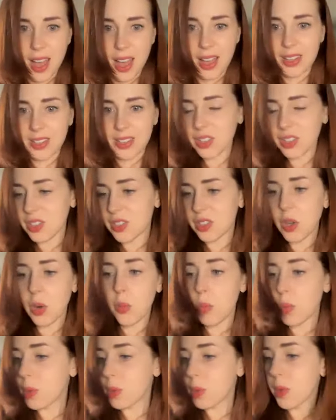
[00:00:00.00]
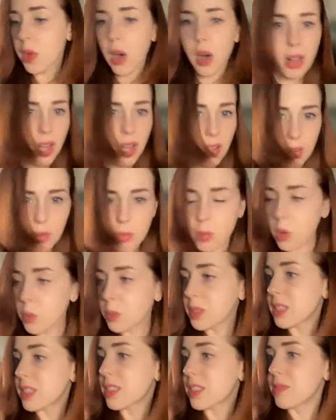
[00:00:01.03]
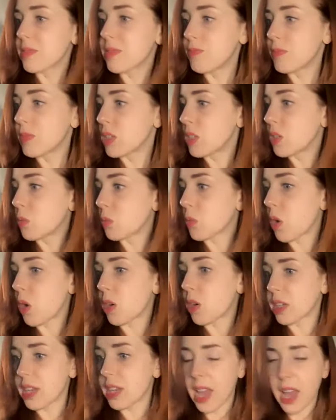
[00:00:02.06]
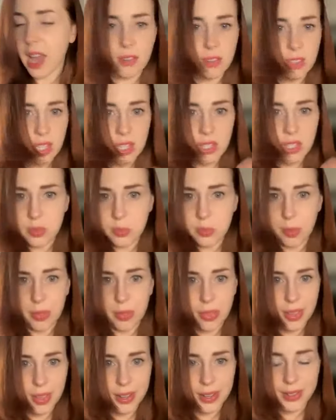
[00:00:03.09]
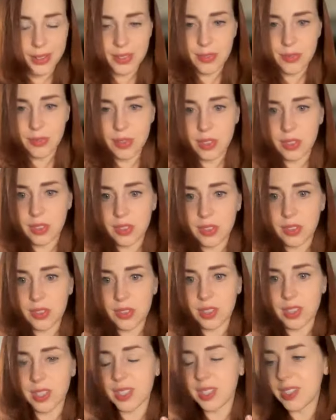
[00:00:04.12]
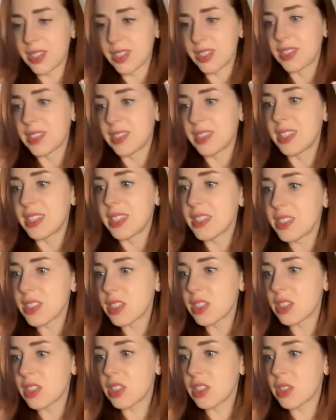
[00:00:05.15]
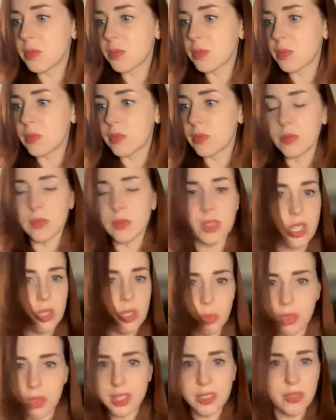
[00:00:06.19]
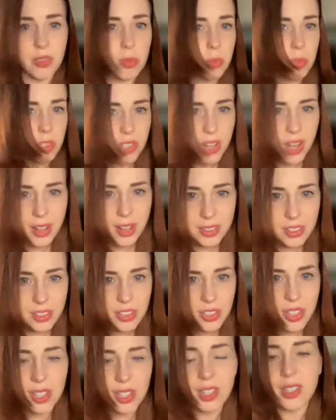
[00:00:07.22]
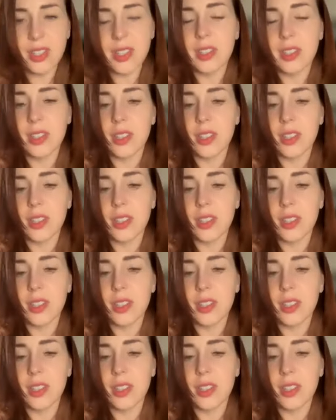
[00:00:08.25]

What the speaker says: And just, we all have our moments, we're all going to have days where things feel easier, days where things feel more challenging.